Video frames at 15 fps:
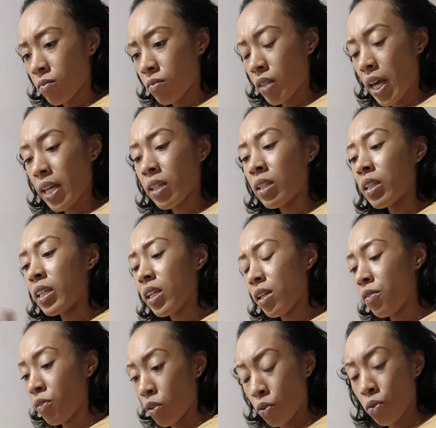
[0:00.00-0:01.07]
that
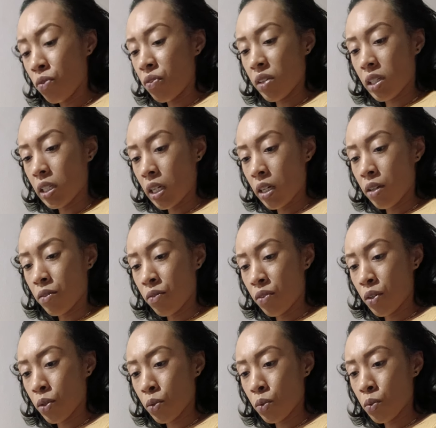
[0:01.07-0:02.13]
leave you feeling
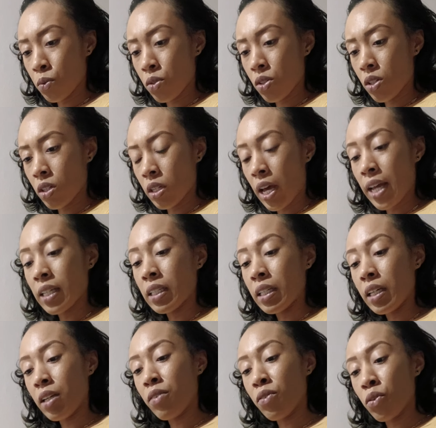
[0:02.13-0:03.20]
confused, that
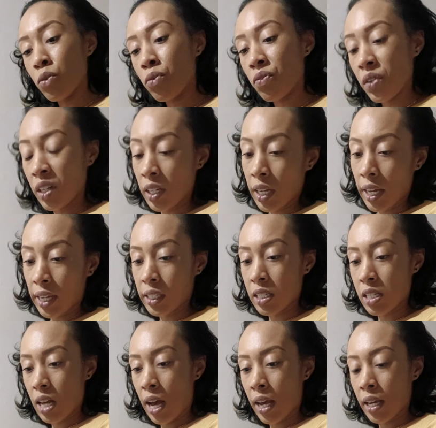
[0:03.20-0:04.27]
leave you feeling
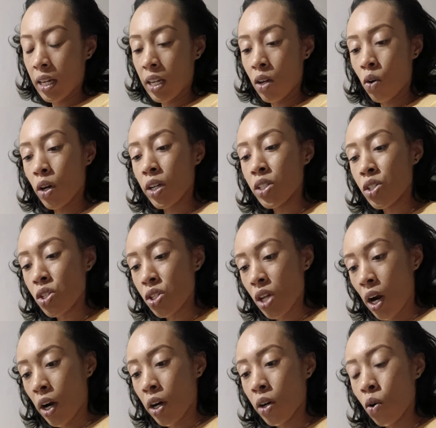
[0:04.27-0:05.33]
anxiety or
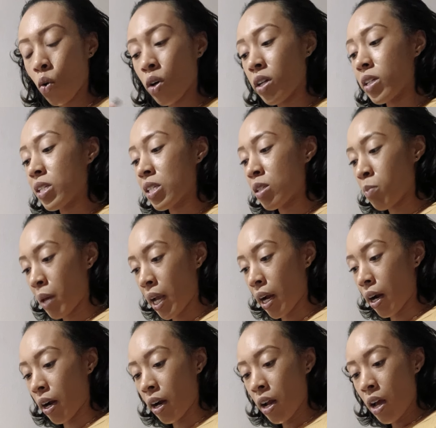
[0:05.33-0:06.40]
concern or
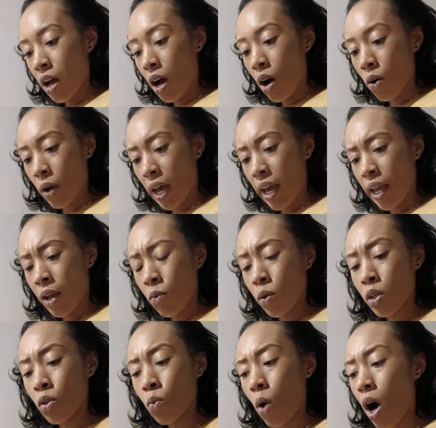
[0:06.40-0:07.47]
despair. Okay, when
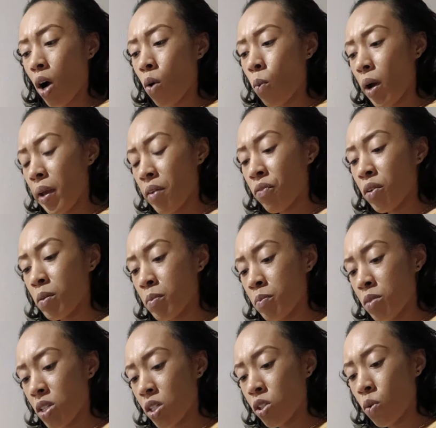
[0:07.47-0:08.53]
you walk away from
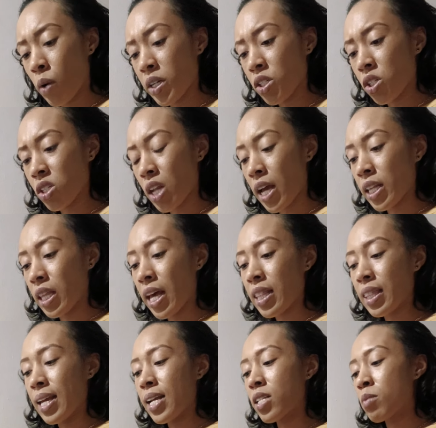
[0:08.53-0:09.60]
situations like that,
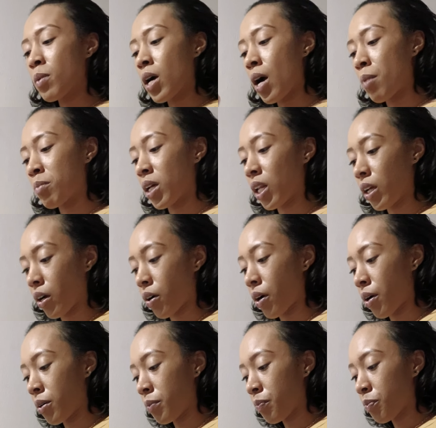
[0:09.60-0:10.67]
things become
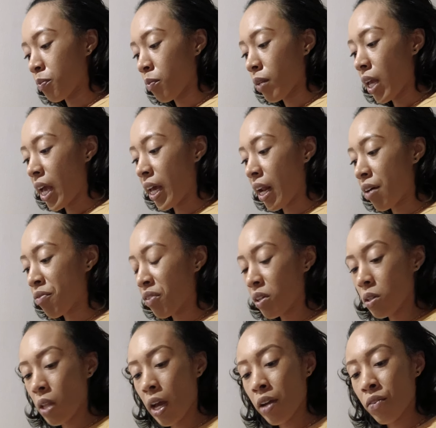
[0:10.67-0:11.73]
clearer. And I
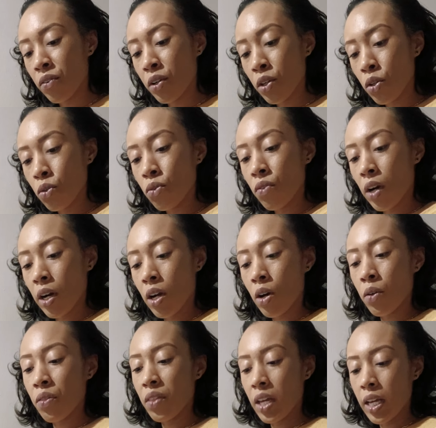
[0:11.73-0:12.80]
feel like for you,
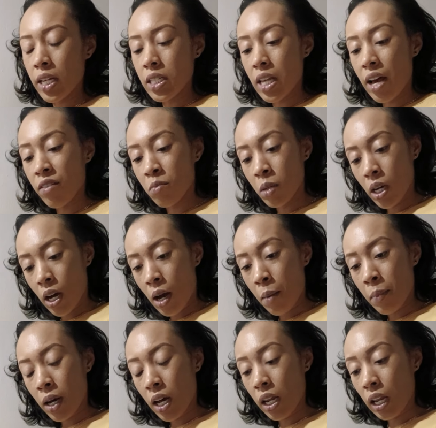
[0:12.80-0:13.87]
Virgo, things have become a